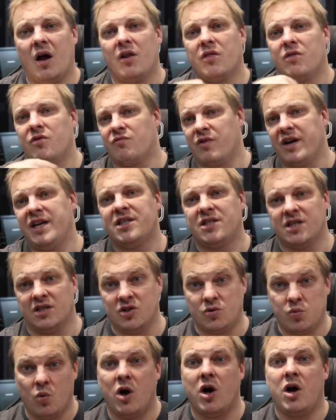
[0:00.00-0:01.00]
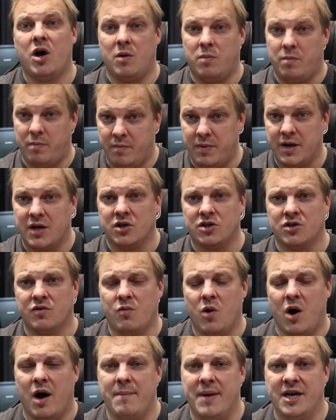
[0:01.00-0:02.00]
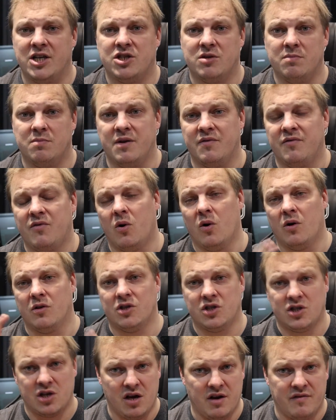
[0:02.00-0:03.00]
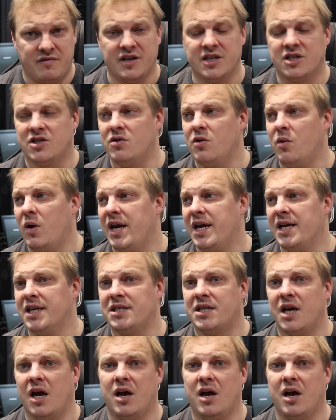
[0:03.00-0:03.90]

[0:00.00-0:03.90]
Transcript: the reasons were because of what I mentioned before: the surface noise.